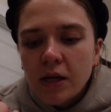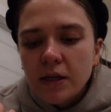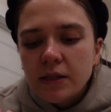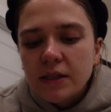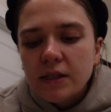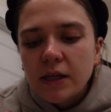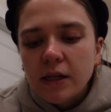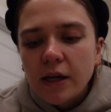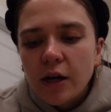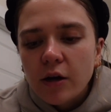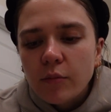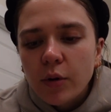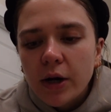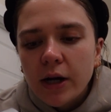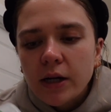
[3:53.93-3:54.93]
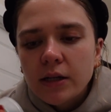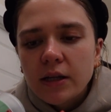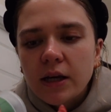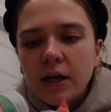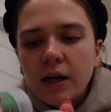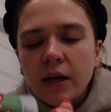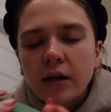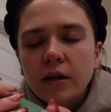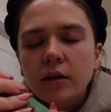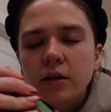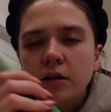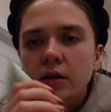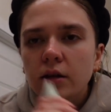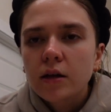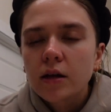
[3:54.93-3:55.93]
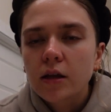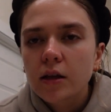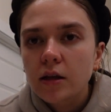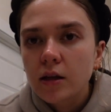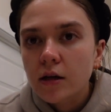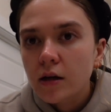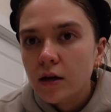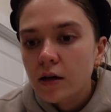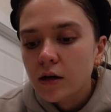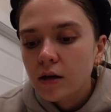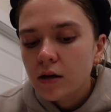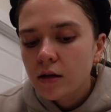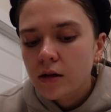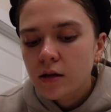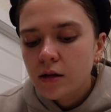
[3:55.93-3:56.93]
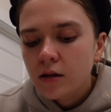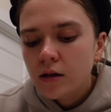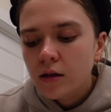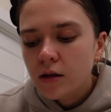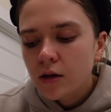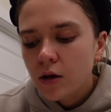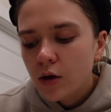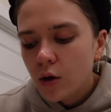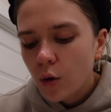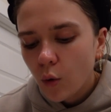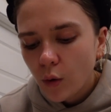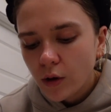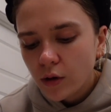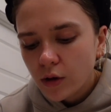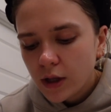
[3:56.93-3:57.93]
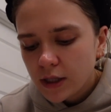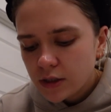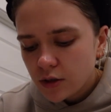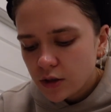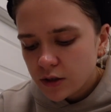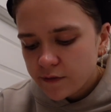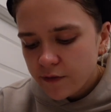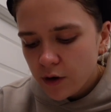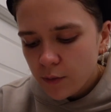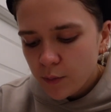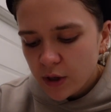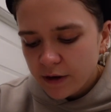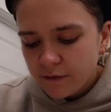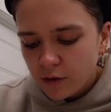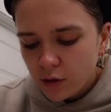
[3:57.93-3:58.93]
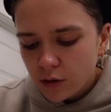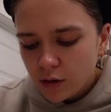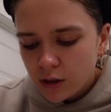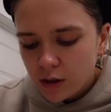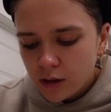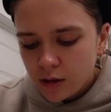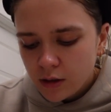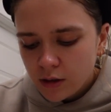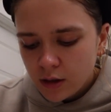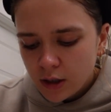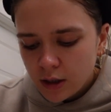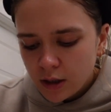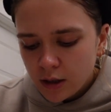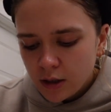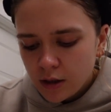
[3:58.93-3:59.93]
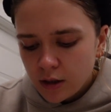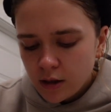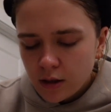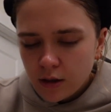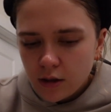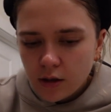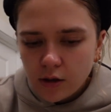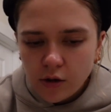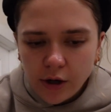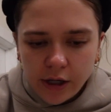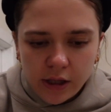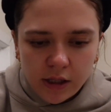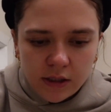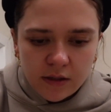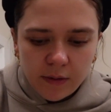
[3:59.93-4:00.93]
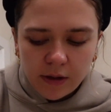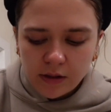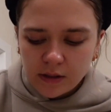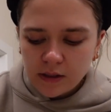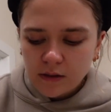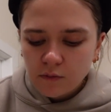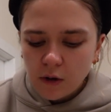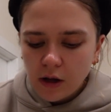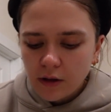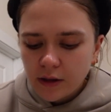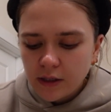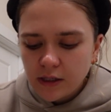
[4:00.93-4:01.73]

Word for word: skincare brand that the oil cleanser is from, but I've heard great things about this as well. And